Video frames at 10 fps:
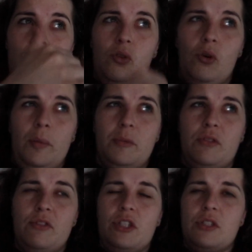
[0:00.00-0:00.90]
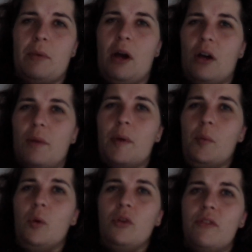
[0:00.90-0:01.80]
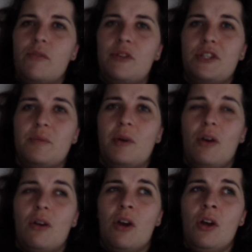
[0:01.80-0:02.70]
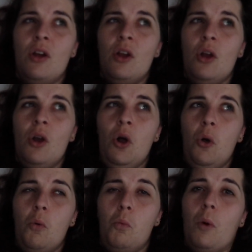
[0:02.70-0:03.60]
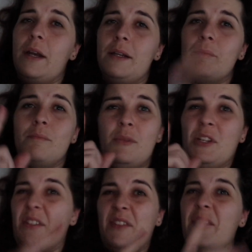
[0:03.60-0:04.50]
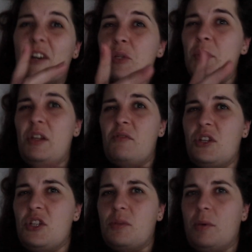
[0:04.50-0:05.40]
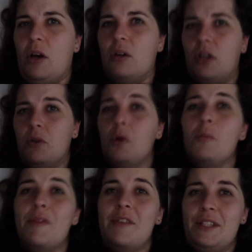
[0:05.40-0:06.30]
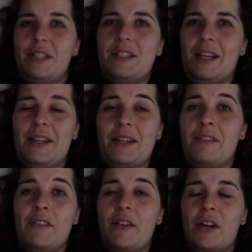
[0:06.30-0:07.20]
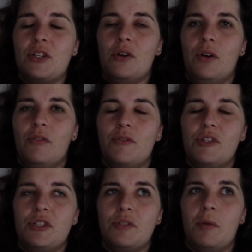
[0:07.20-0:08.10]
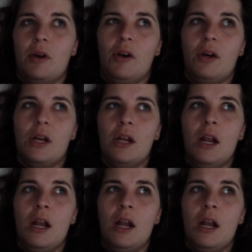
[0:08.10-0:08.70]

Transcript: go up to Regent's Park, maybe wander around Regent's Park. One, because I've never actually been to Regent's Park. In all my visits to London, I've never actually got off at Regent's Park.